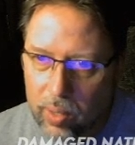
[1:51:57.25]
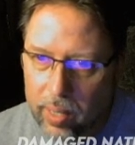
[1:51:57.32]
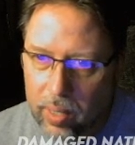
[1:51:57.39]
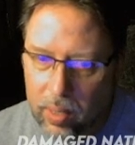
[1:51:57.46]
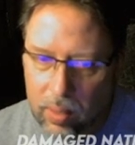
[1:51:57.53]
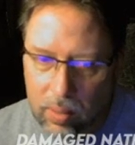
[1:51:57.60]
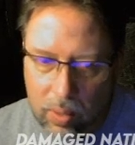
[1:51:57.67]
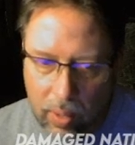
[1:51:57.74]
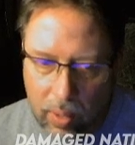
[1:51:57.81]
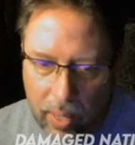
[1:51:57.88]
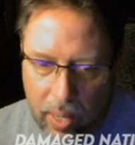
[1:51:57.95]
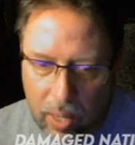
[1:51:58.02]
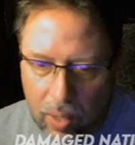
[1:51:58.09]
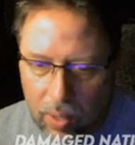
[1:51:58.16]
So like
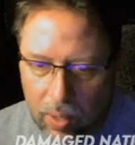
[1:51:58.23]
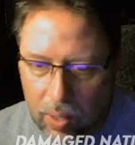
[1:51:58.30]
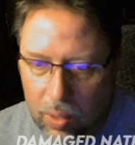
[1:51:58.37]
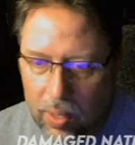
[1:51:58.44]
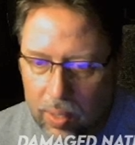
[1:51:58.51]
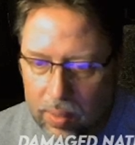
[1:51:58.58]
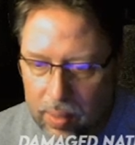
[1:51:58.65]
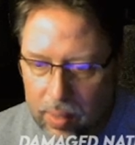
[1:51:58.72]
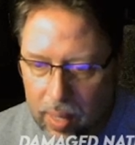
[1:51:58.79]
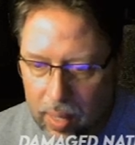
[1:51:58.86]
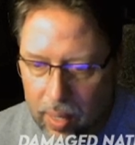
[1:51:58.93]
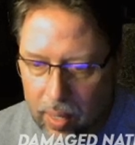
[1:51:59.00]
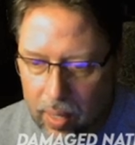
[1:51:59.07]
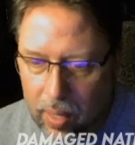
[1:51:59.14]
here it is again,
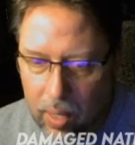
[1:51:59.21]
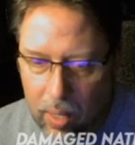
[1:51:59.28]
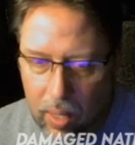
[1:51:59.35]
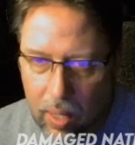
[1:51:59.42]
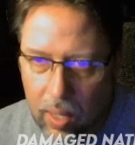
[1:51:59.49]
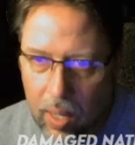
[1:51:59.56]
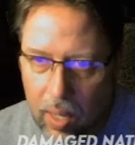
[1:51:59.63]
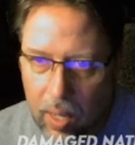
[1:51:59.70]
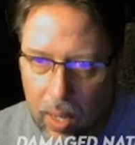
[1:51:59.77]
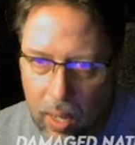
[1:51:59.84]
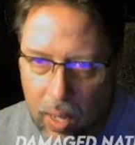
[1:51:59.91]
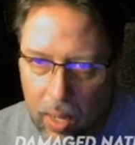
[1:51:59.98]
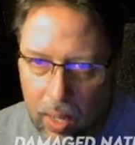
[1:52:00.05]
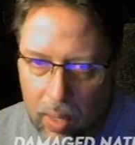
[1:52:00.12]

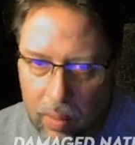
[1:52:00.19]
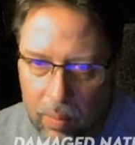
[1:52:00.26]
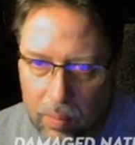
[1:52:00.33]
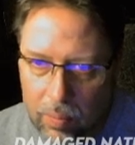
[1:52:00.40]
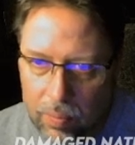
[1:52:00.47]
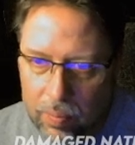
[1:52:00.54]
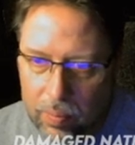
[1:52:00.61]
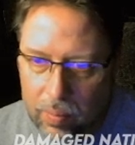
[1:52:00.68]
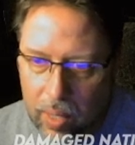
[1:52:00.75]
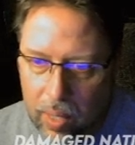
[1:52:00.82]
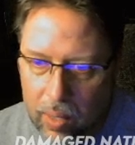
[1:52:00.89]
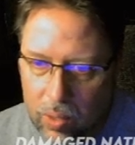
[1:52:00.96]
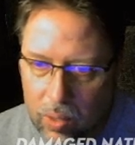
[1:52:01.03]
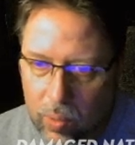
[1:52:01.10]
and this
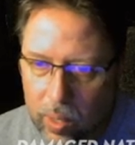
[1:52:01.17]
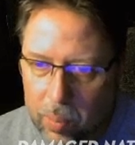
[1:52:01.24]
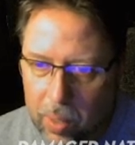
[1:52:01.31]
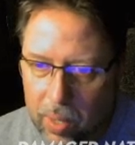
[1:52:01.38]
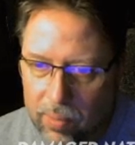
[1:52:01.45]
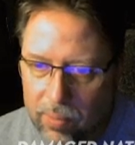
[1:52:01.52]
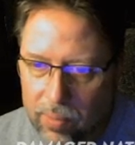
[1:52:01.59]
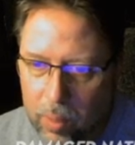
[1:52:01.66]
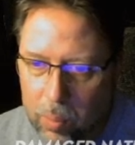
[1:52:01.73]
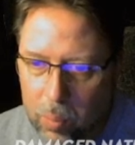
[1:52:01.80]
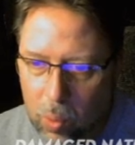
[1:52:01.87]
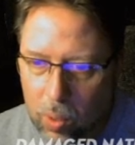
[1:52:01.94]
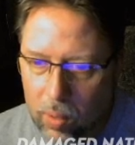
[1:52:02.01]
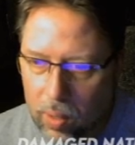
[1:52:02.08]
one will probably fit more in
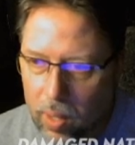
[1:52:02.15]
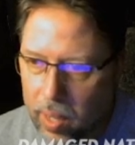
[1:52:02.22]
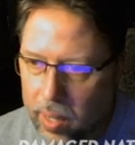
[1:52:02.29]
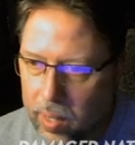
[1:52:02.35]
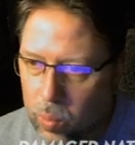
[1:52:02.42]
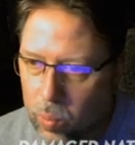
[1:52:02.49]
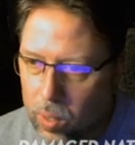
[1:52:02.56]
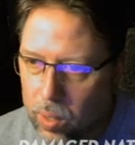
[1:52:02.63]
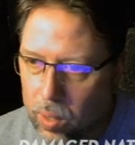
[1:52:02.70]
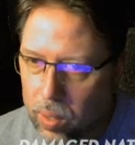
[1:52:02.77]
line with